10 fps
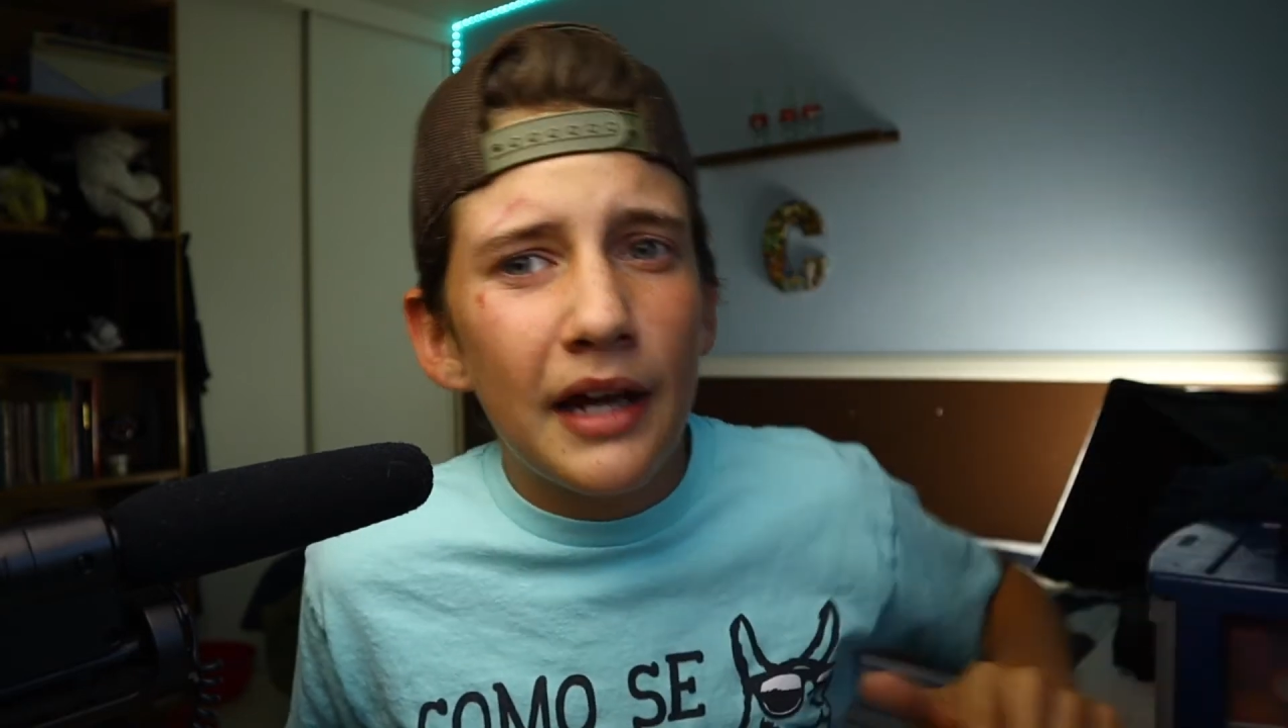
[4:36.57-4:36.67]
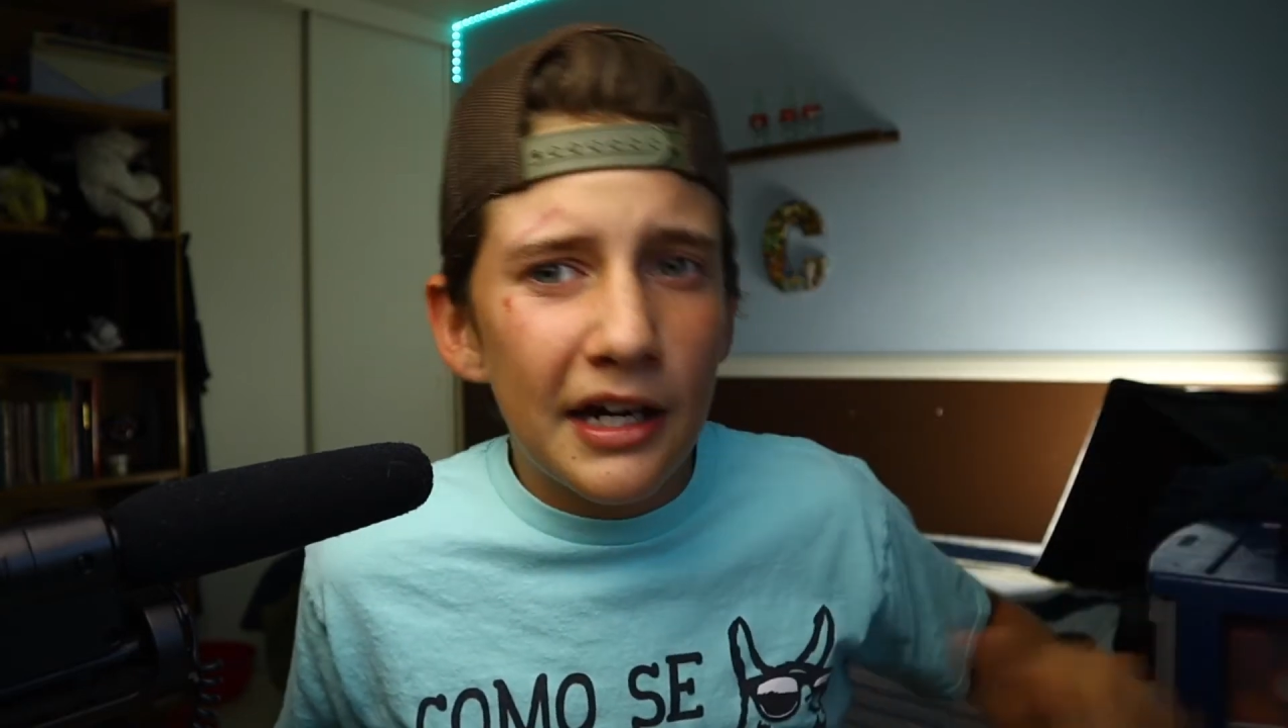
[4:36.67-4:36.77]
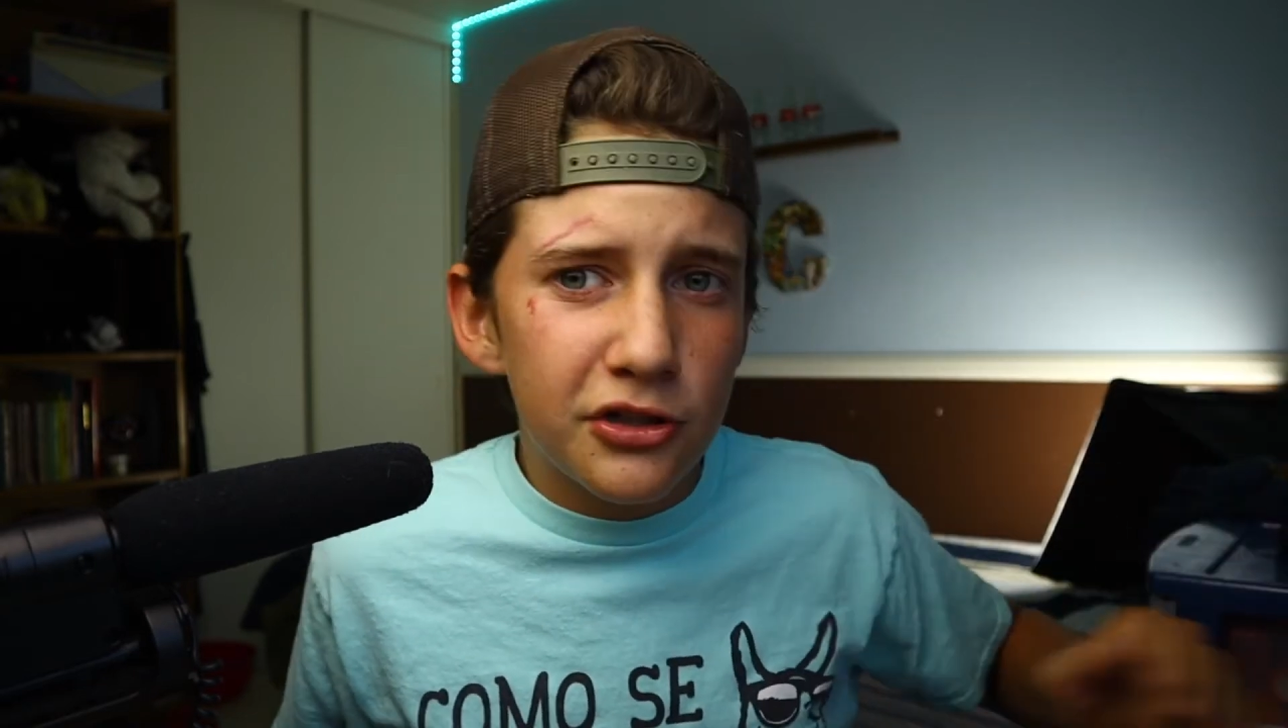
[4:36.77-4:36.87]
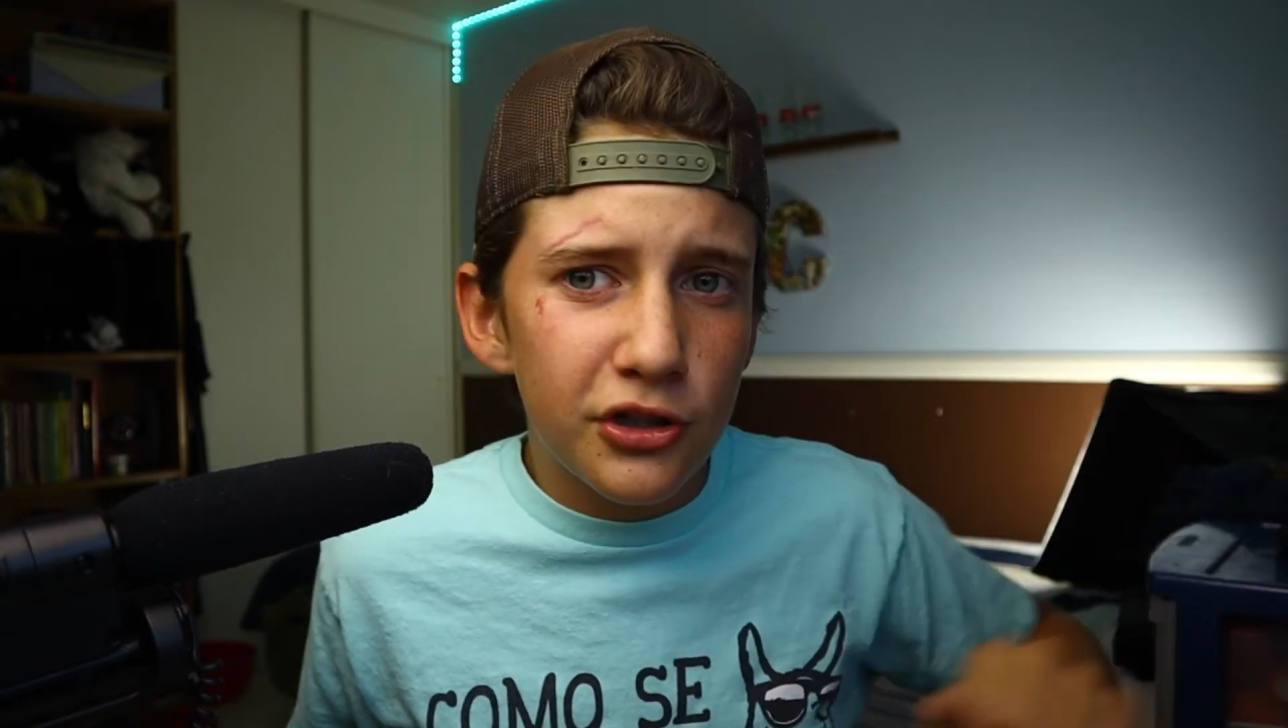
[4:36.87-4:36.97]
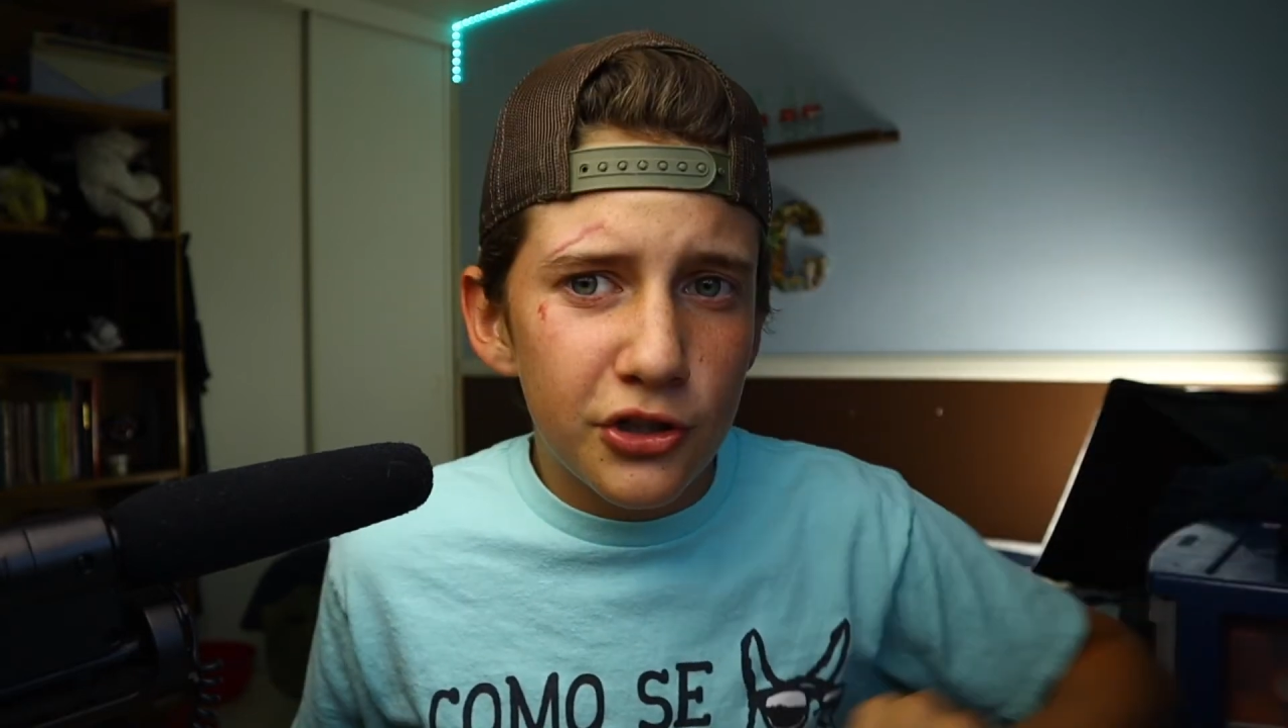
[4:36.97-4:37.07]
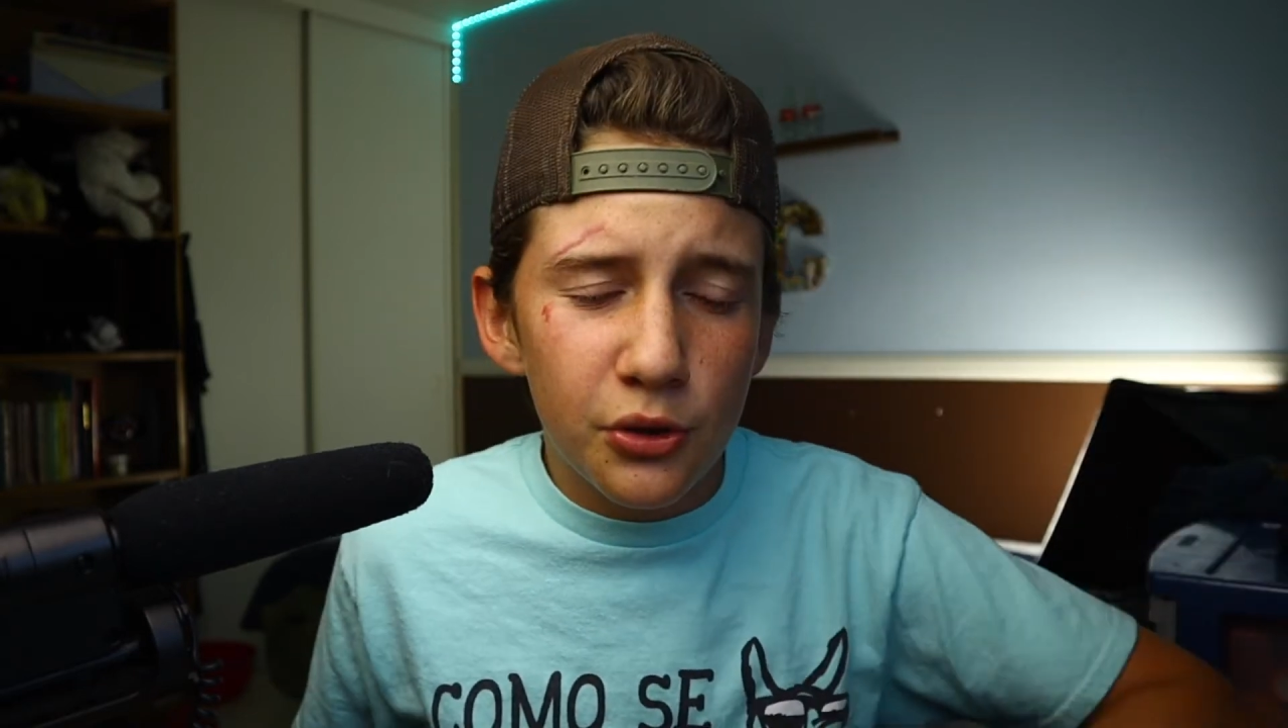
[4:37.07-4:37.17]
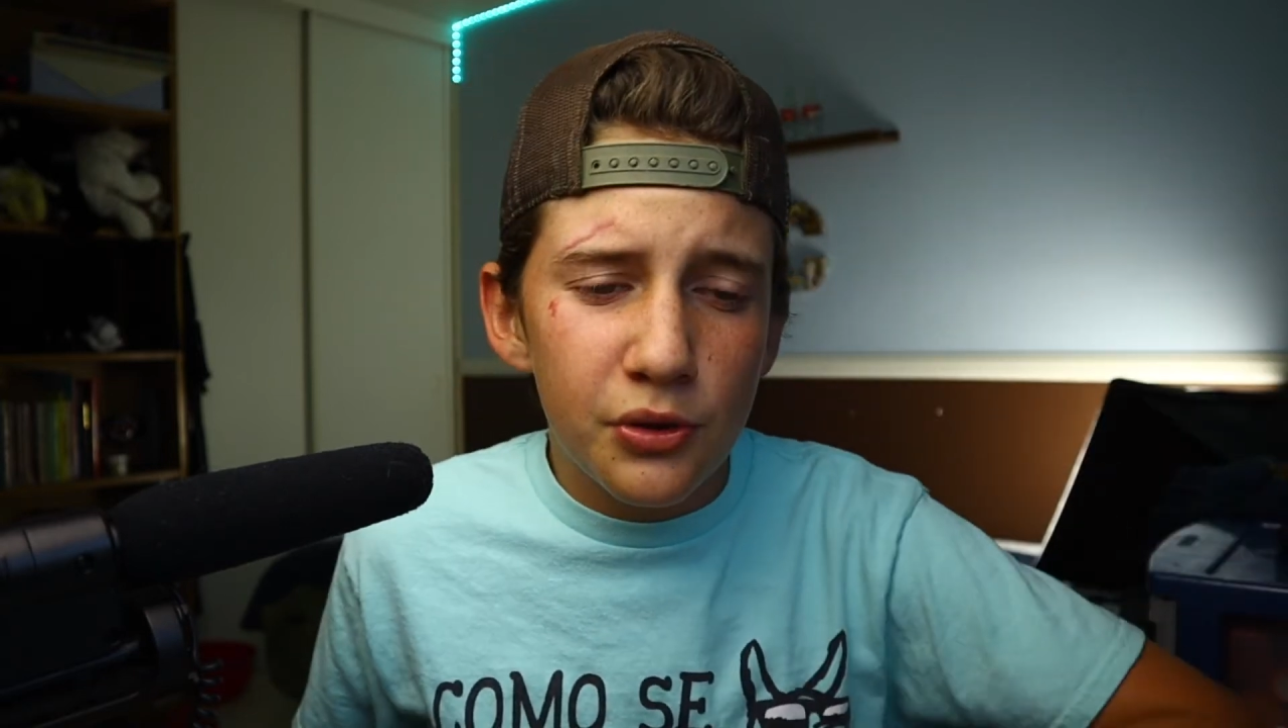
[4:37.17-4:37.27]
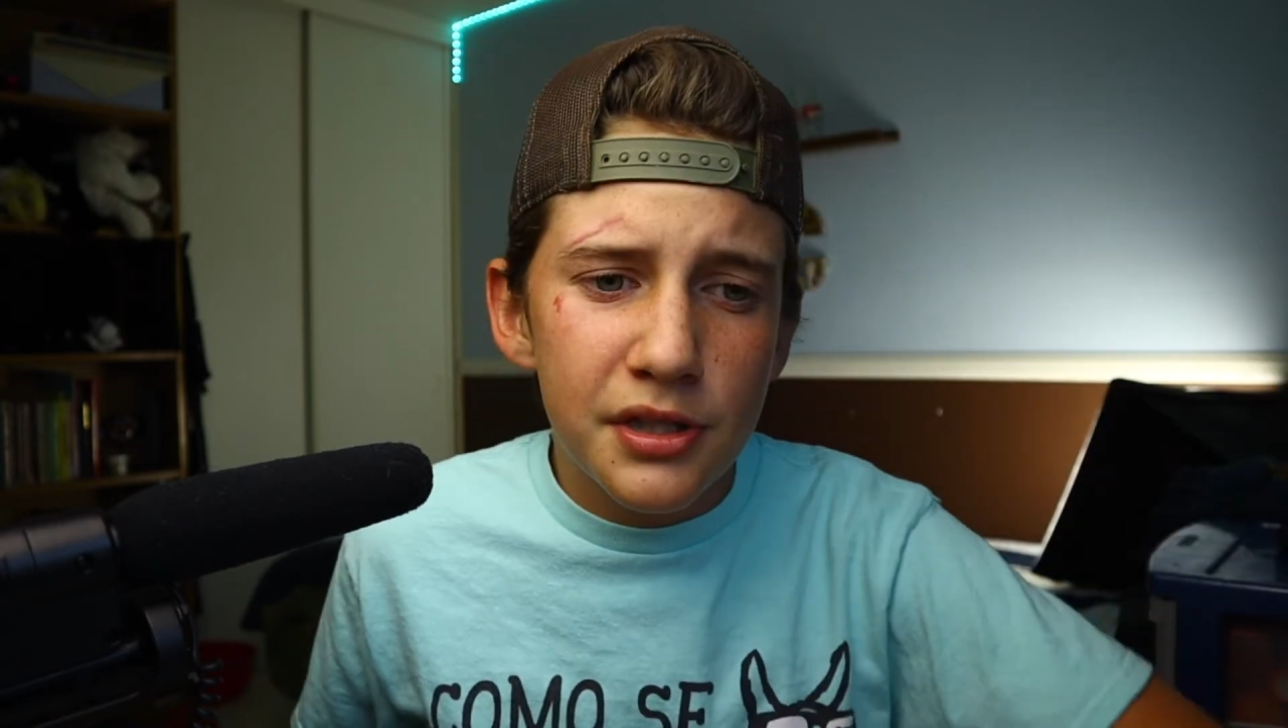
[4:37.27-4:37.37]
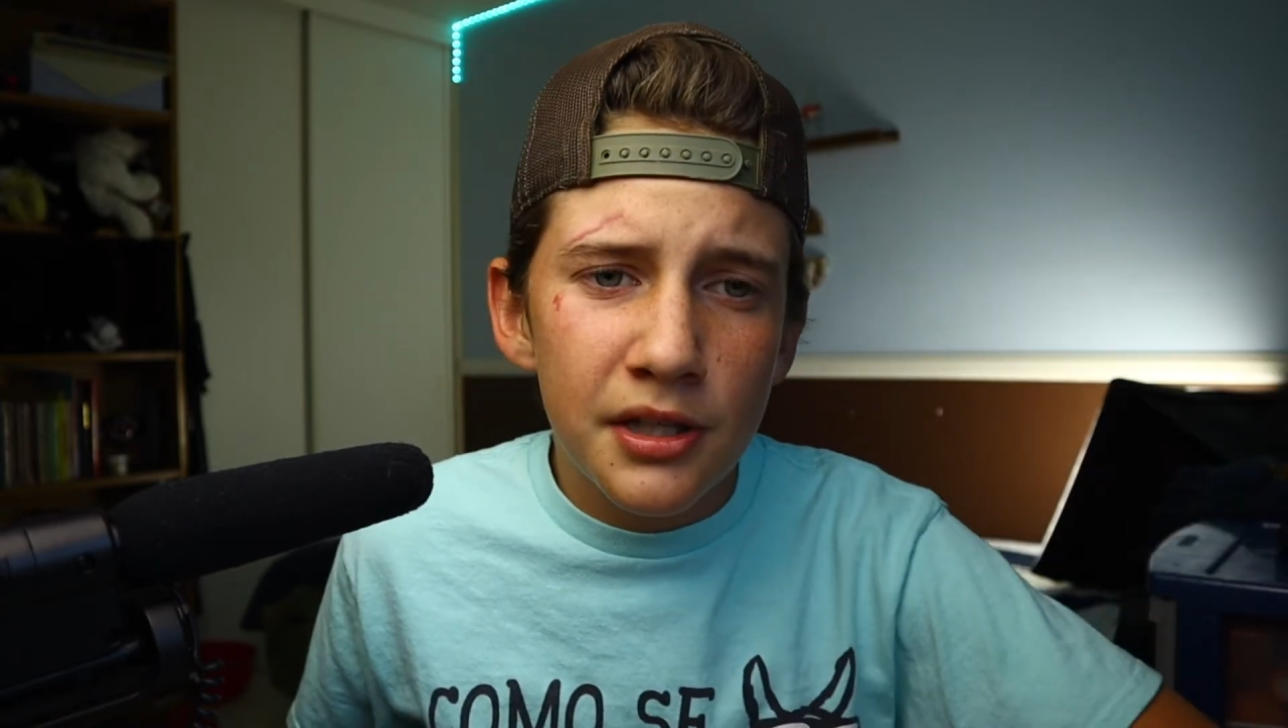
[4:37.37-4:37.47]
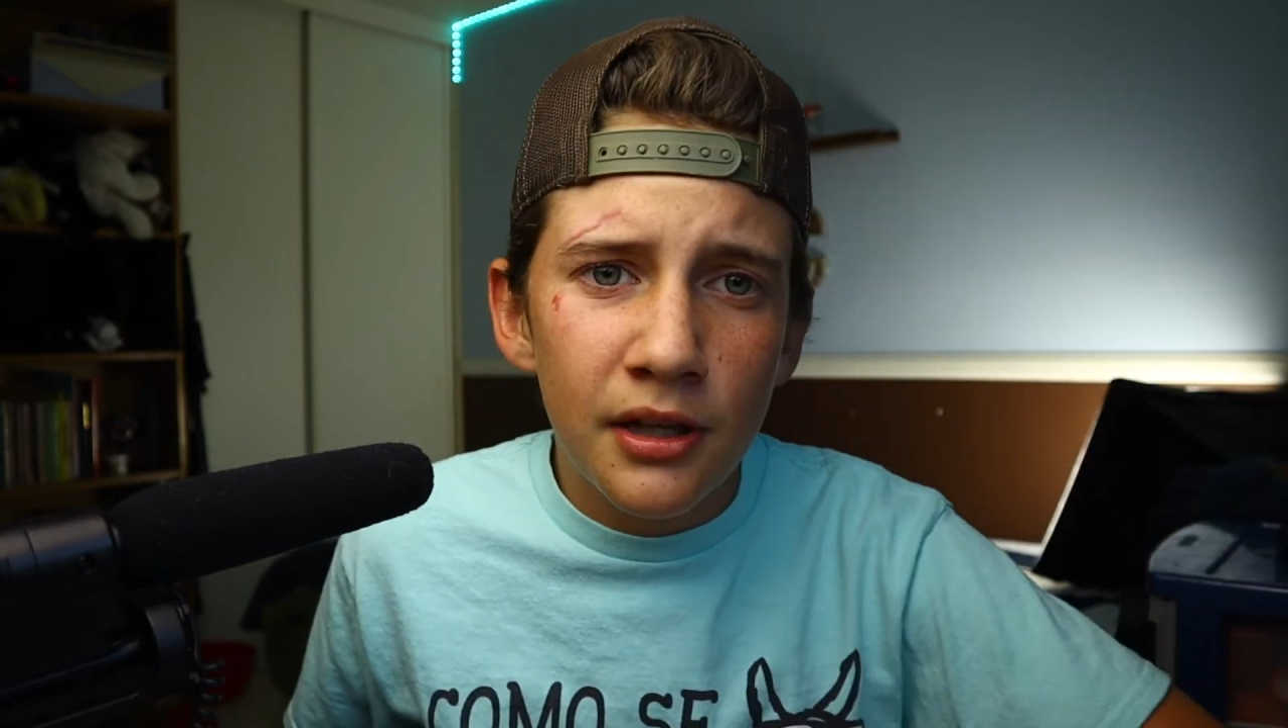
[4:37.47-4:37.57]
extra
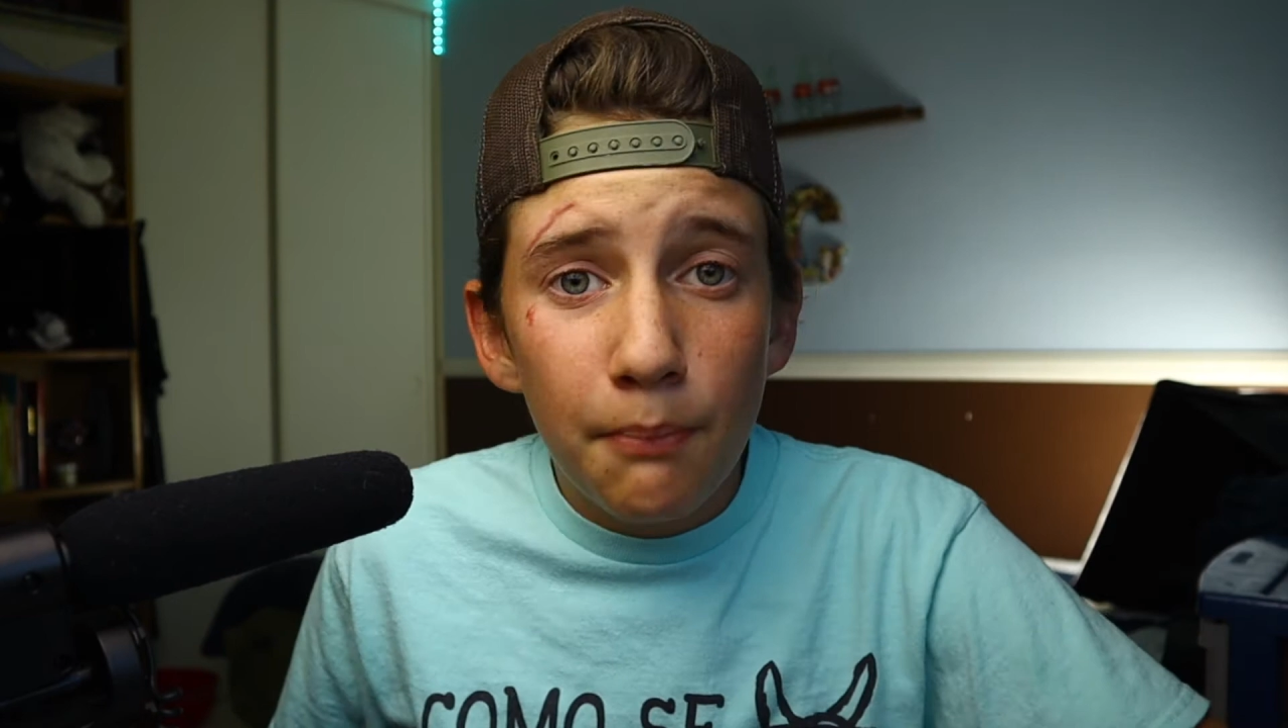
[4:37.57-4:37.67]
juice.